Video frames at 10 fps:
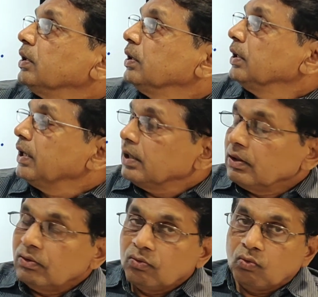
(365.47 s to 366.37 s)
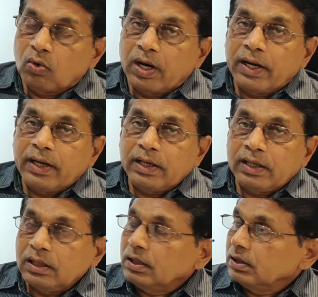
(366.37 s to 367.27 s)
Then
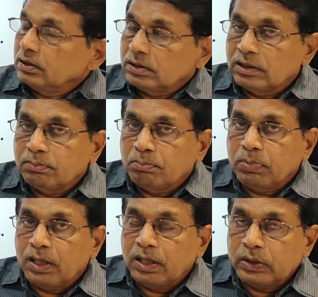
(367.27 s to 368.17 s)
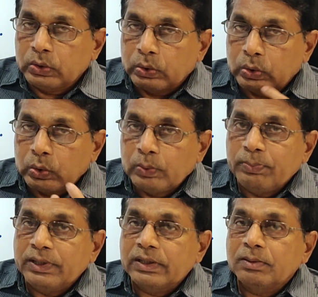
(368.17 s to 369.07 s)
why the blood
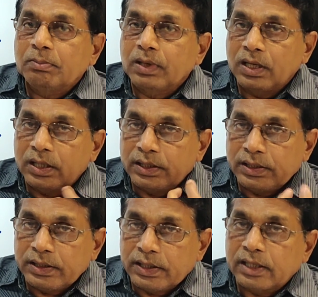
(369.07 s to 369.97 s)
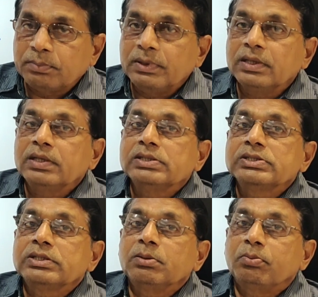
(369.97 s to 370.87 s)
grouping, blood typing is
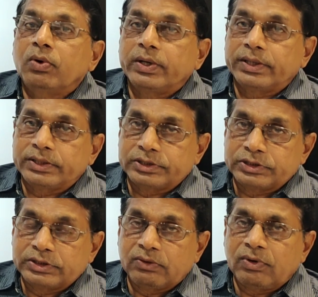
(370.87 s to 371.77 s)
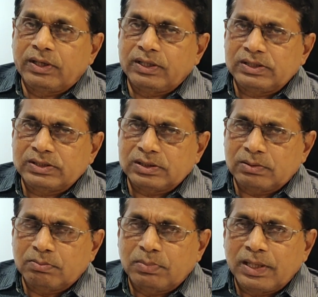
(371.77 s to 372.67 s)
important? Nowadays,
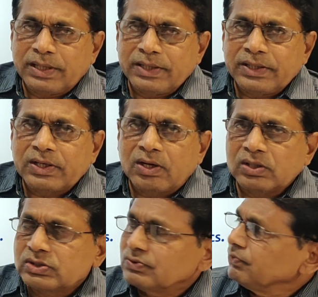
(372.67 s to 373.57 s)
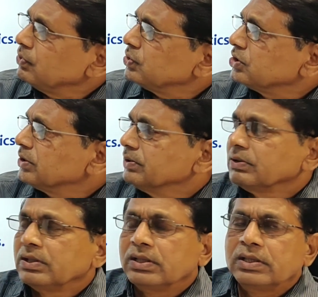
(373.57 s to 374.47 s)
blood transfusion
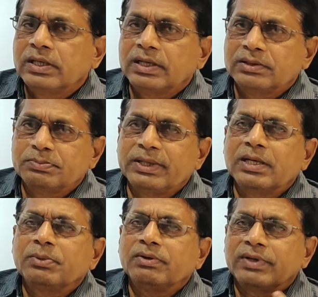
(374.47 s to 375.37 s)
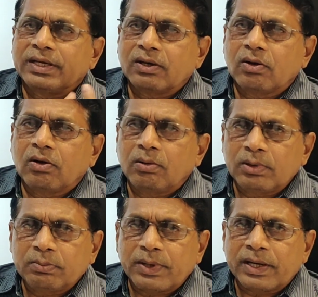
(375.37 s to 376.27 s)
has become a very
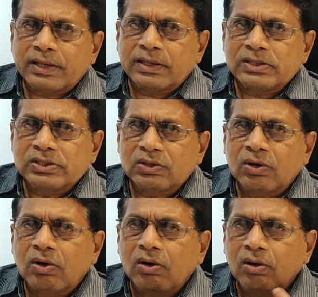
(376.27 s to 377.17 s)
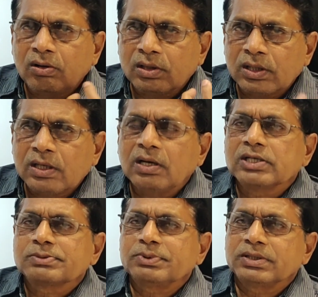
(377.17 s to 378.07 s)
common practice in all the
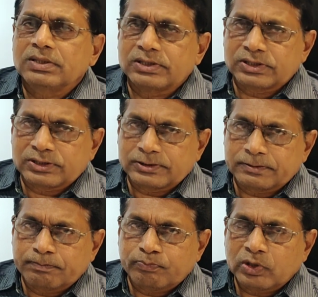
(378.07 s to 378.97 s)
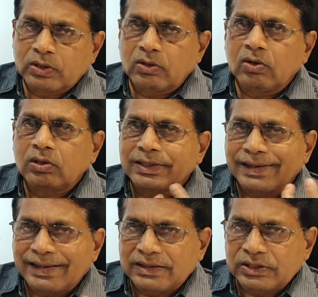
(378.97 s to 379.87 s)
hospitals, in all the
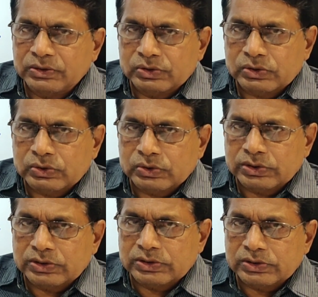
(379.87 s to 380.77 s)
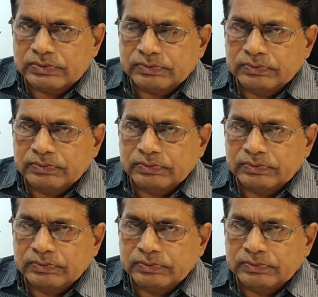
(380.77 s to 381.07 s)
health institutions.